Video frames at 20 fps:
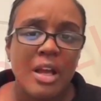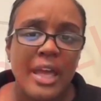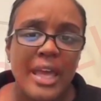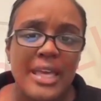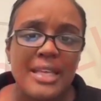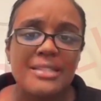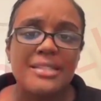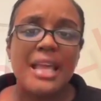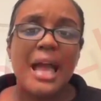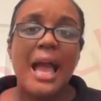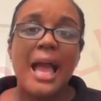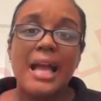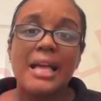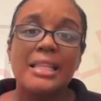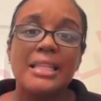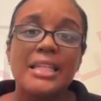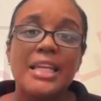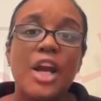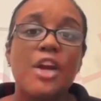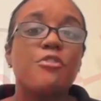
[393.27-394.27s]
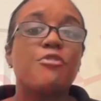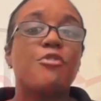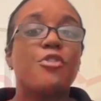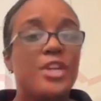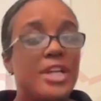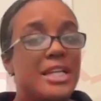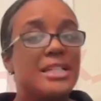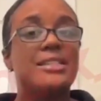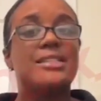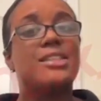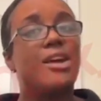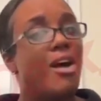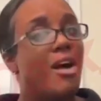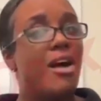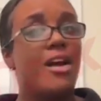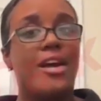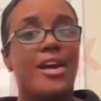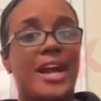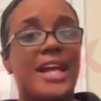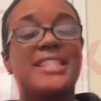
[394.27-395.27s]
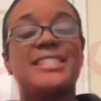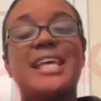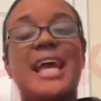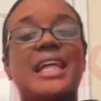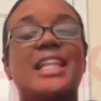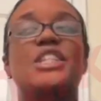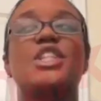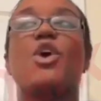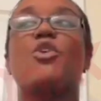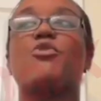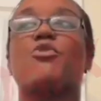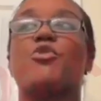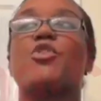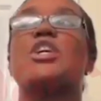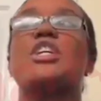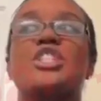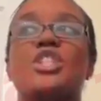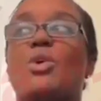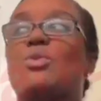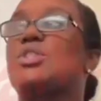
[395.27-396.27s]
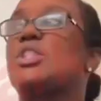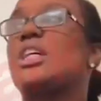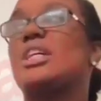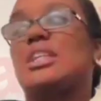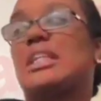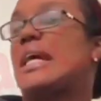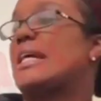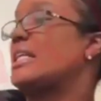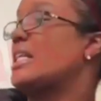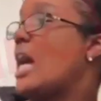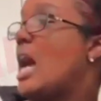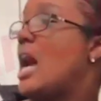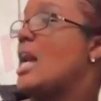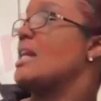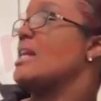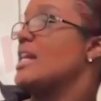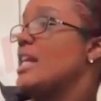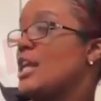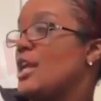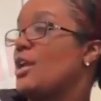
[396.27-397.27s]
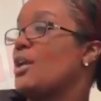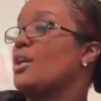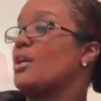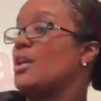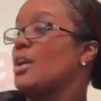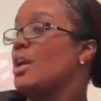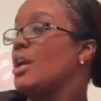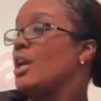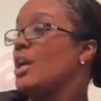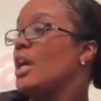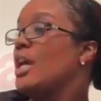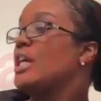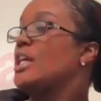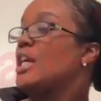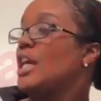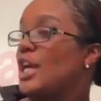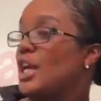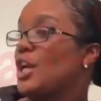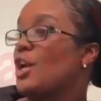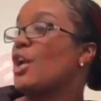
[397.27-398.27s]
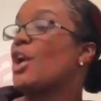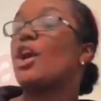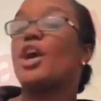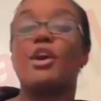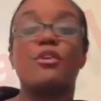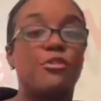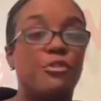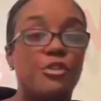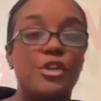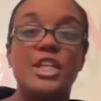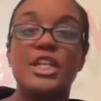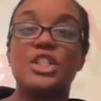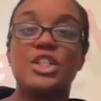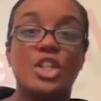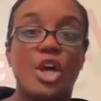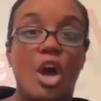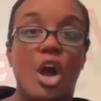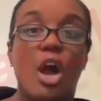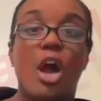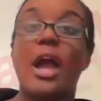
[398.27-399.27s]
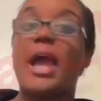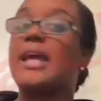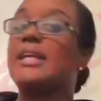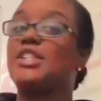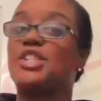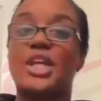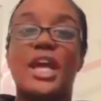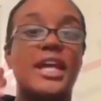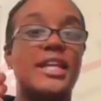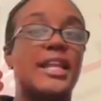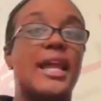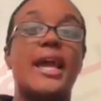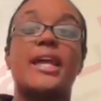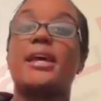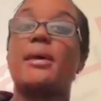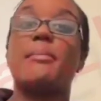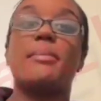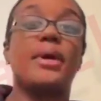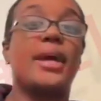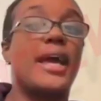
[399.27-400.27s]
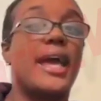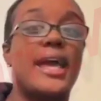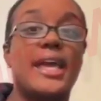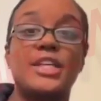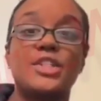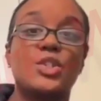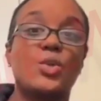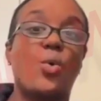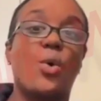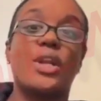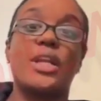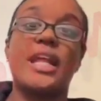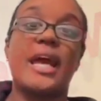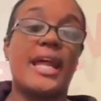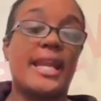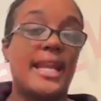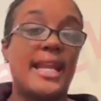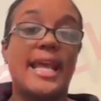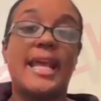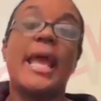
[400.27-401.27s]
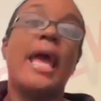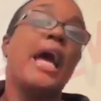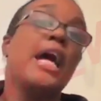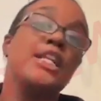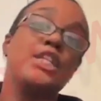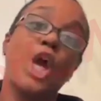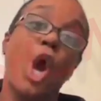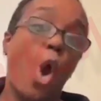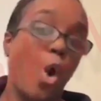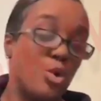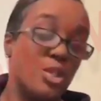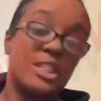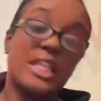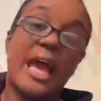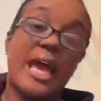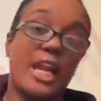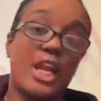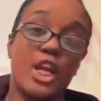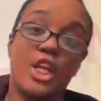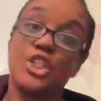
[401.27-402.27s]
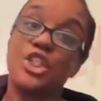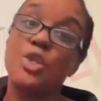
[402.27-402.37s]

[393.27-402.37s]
Exactly. Her friends saw her. Exactly. Your friends gonna tell you like, nah, get her. Get her. Her friend saw and Jaidyn had her butt escorted out of there, tossed out of there.